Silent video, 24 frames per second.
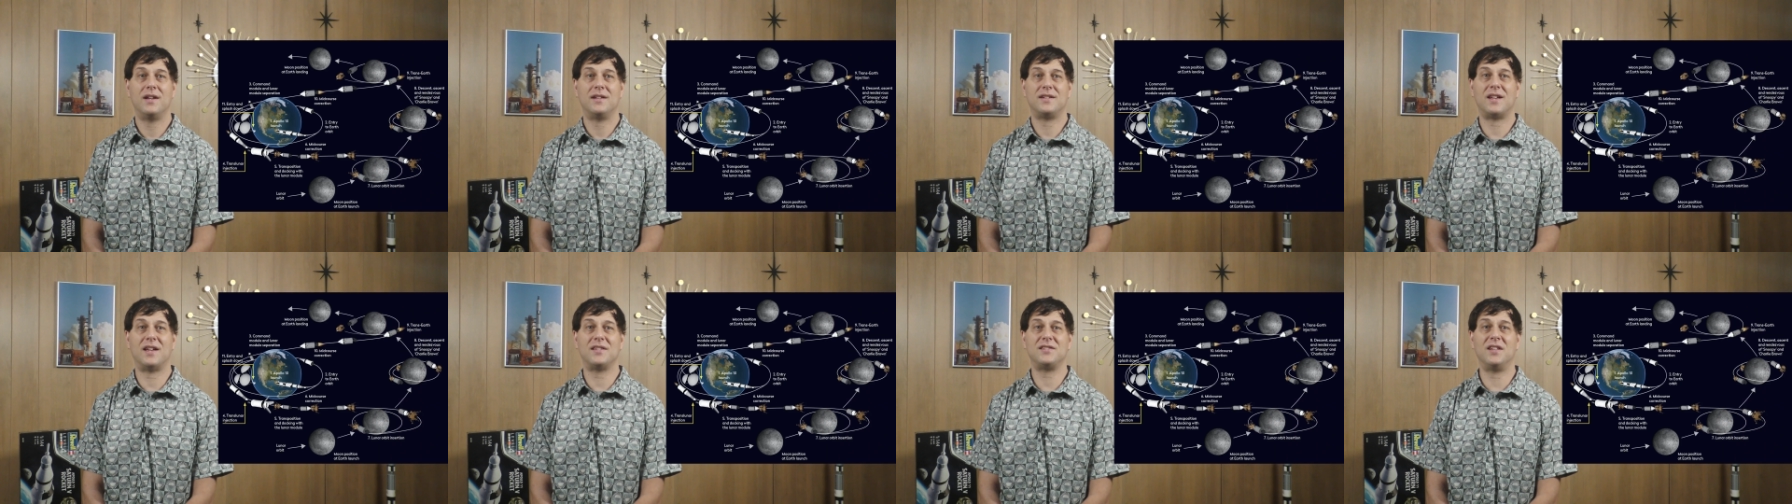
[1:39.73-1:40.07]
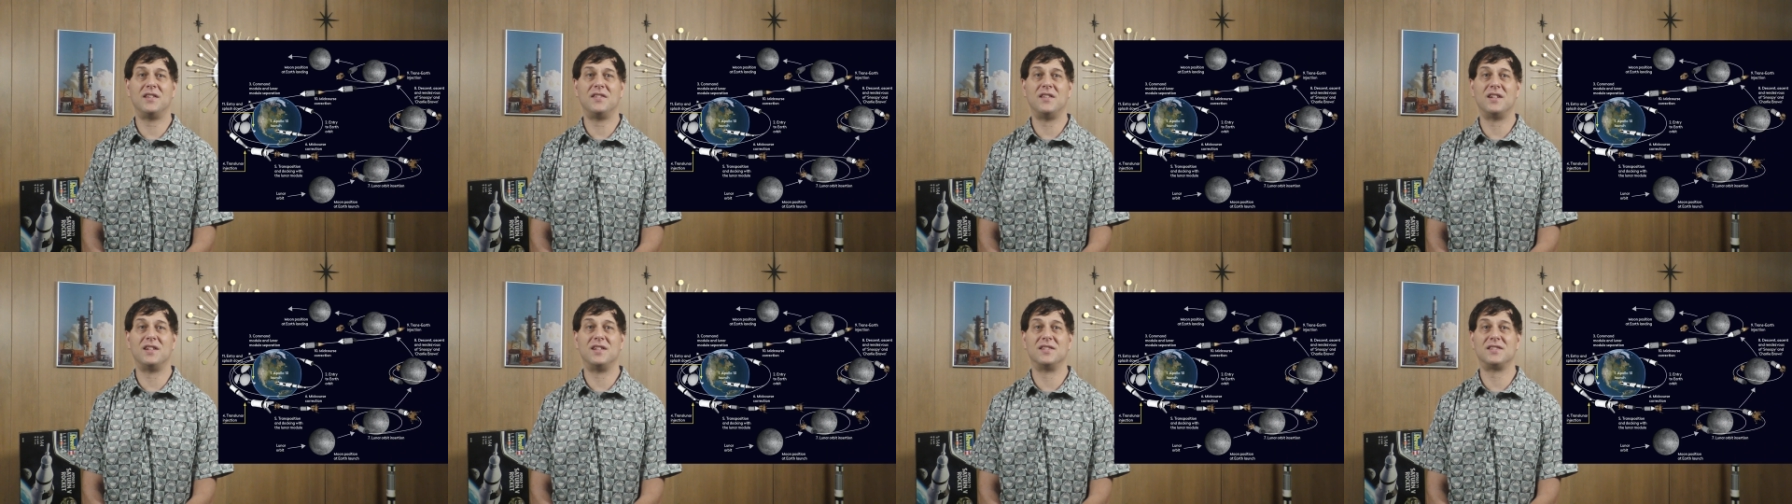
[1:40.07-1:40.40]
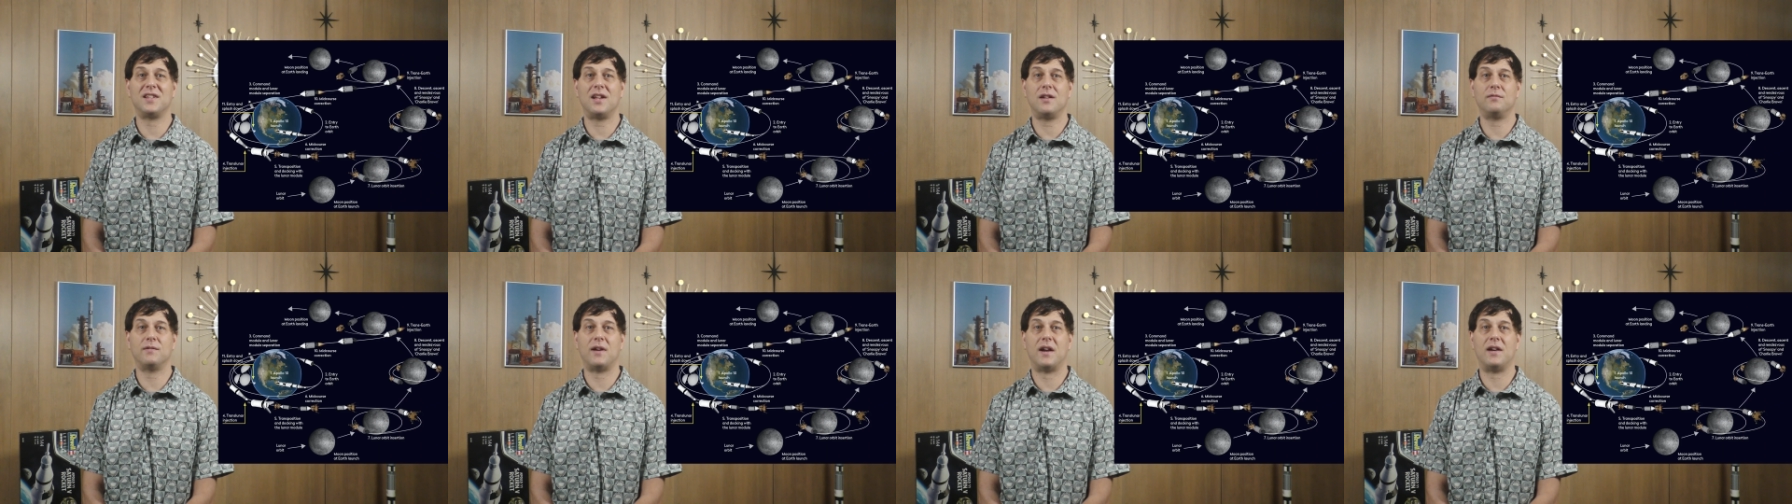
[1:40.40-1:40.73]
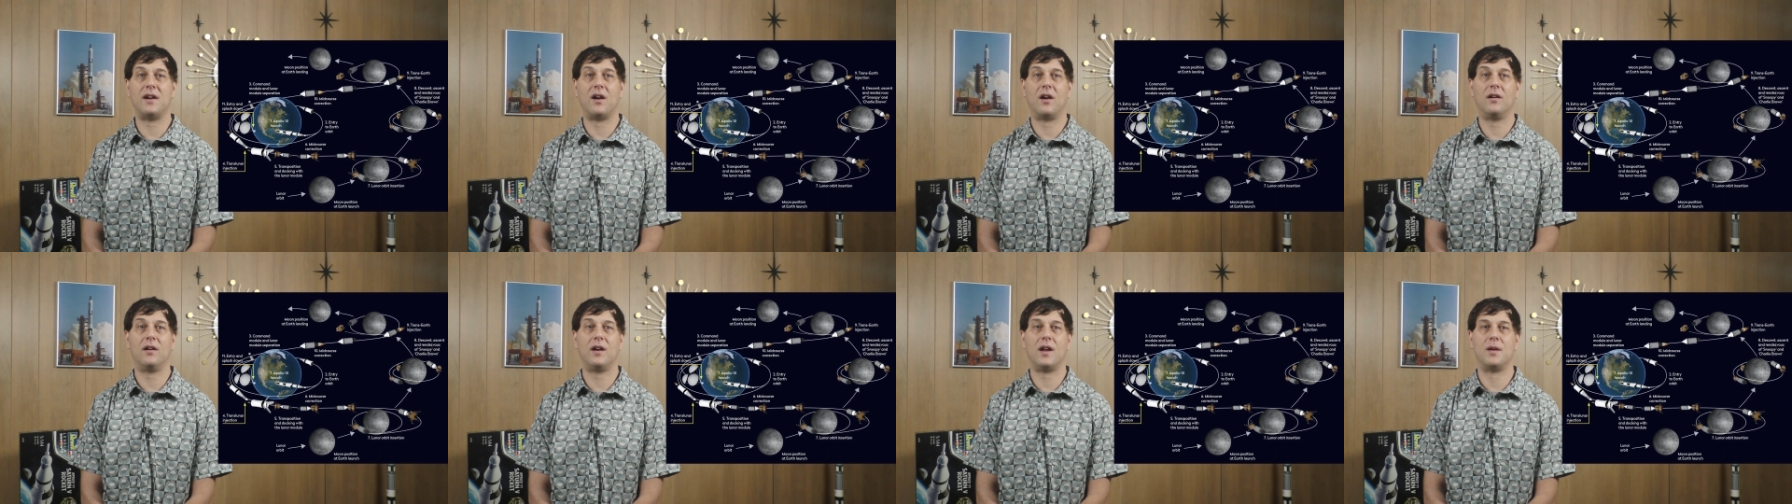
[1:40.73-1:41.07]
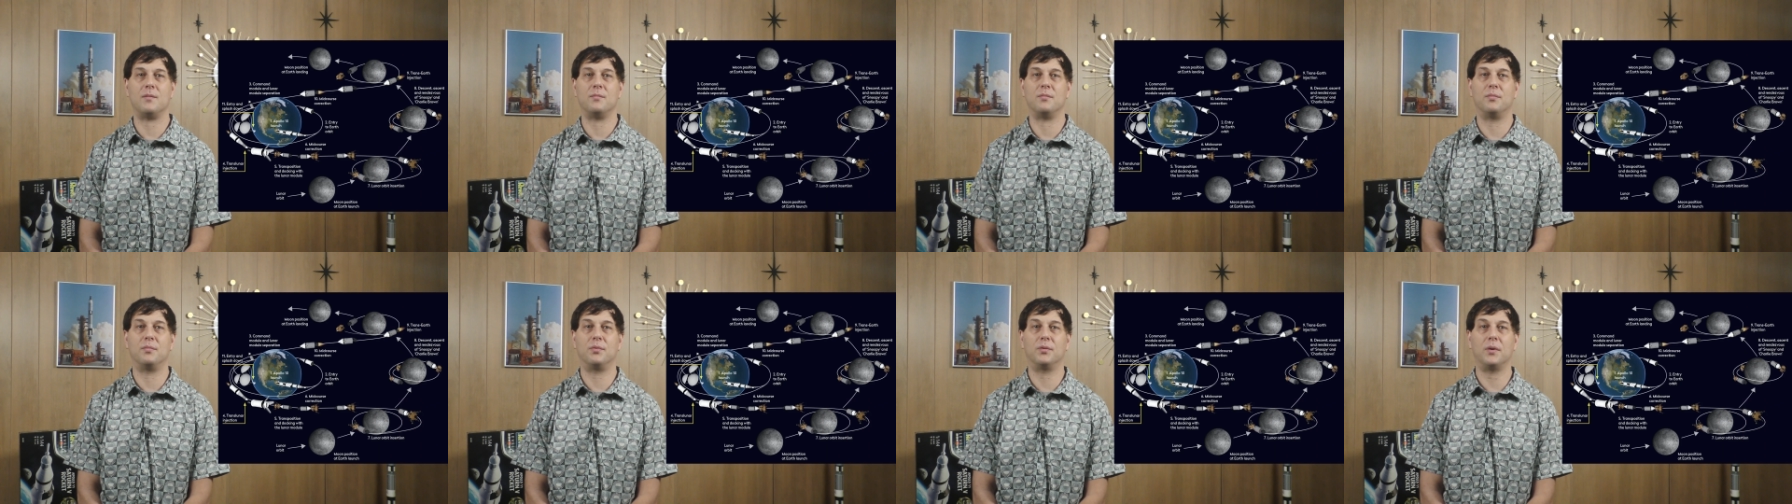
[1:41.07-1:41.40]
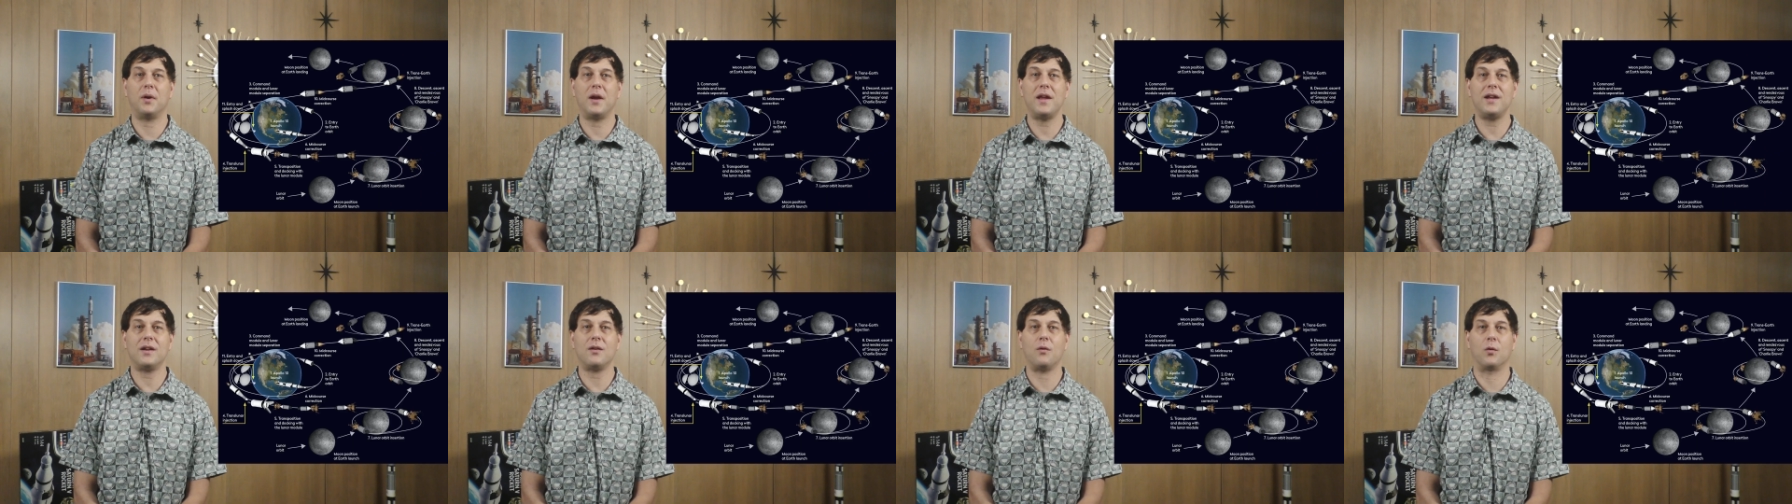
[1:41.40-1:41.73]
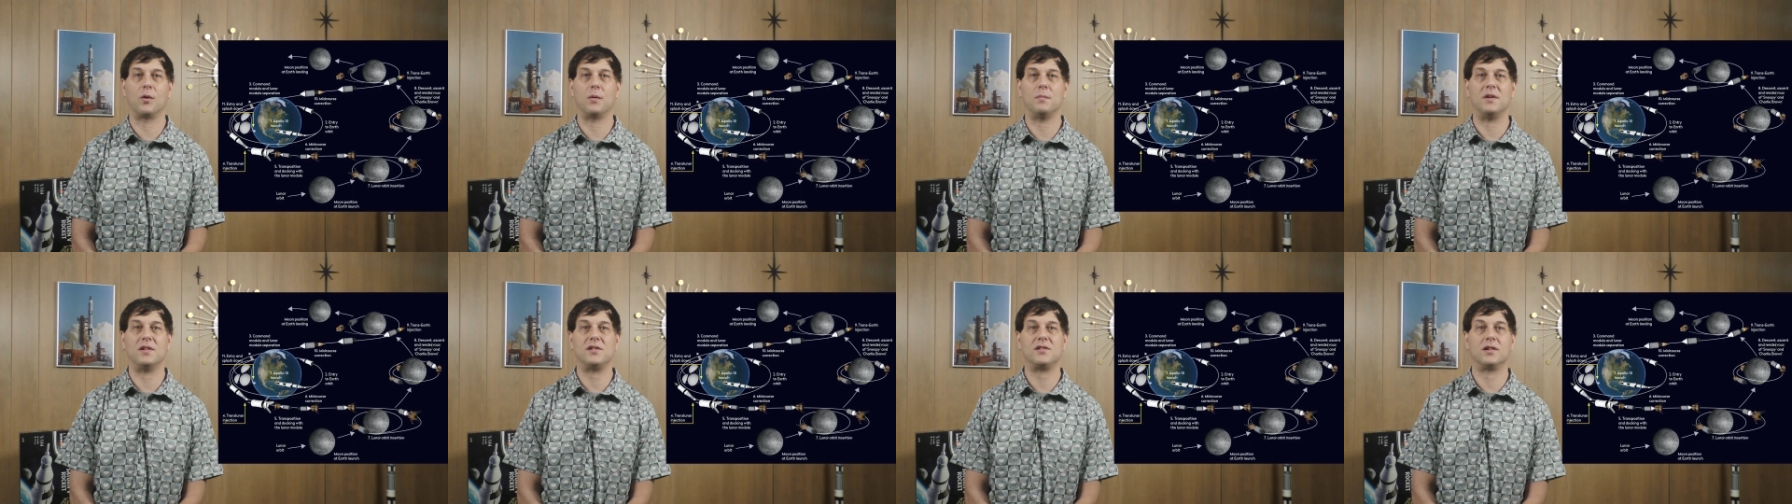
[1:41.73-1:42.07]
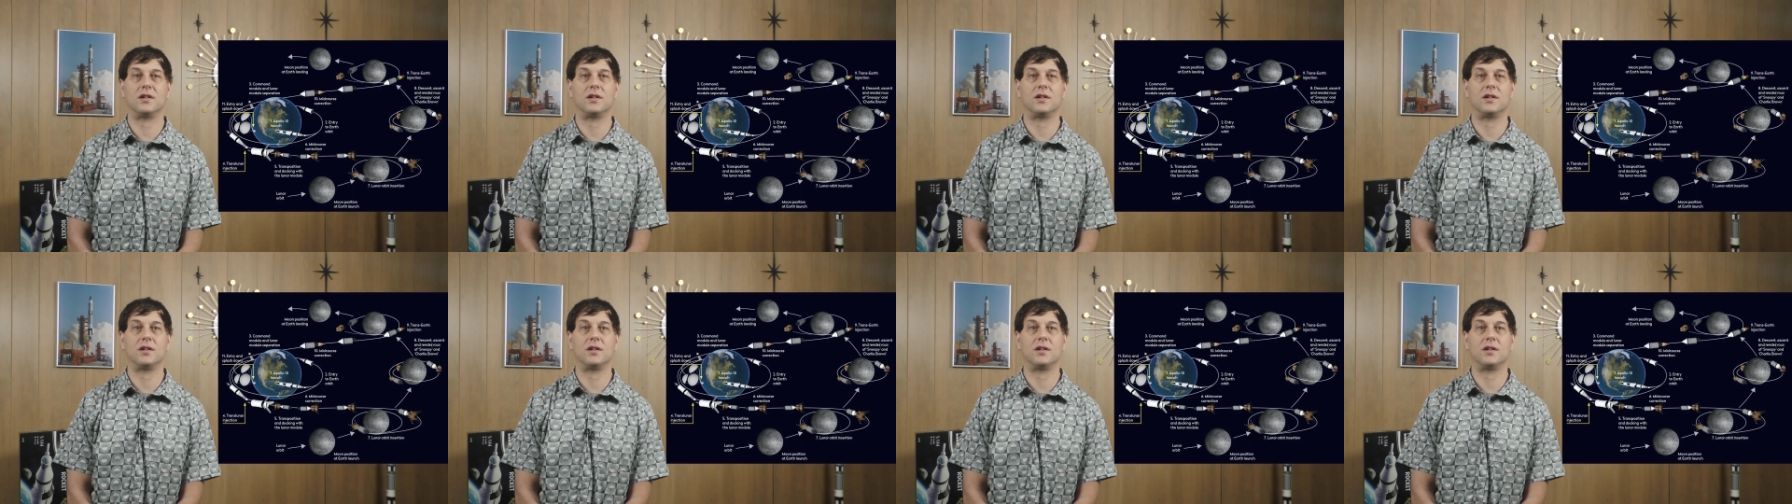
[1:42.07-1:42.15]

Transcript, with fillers: testing the descent radar, and break orbit